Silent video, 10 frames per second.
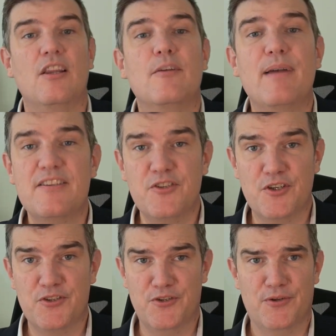The
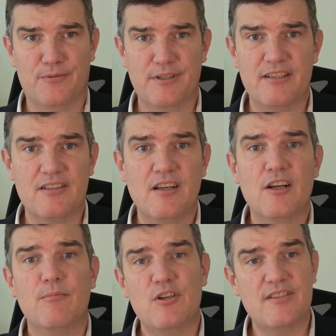passengers knew the risk
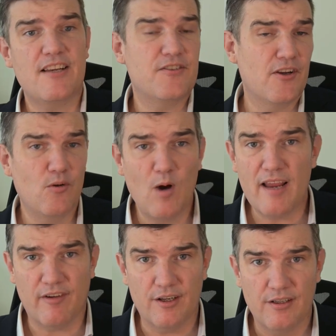because they signed the
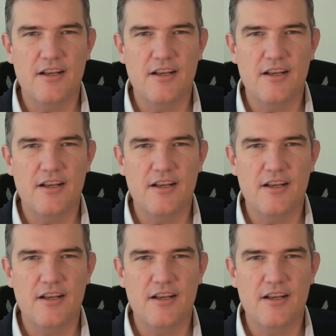waiver.